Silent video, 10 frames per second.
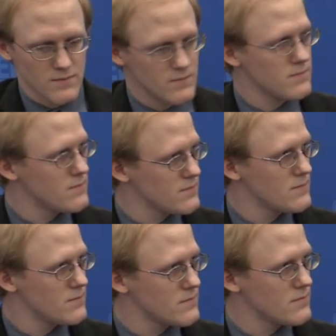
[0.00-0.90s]

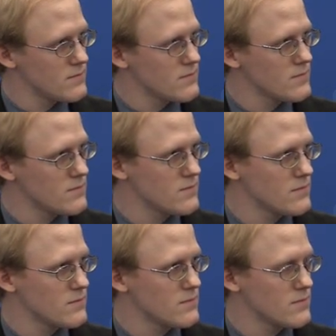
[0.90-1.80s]

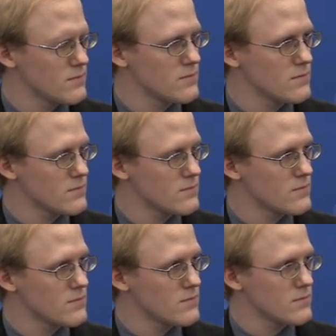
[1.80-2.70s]

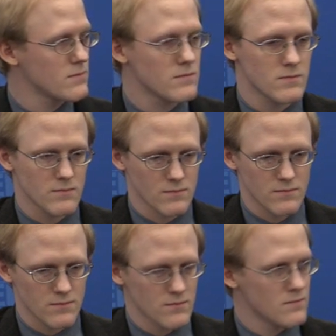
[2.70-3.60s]

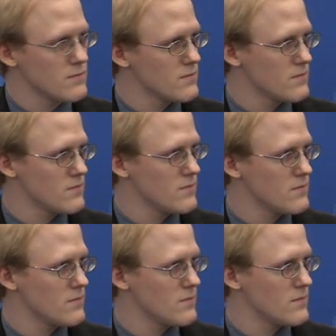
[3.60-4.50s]

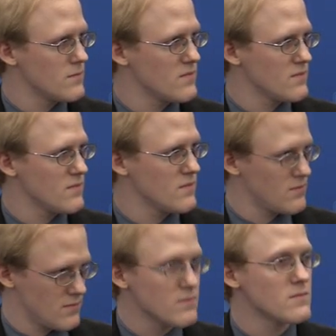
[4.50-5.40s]
(not speaking)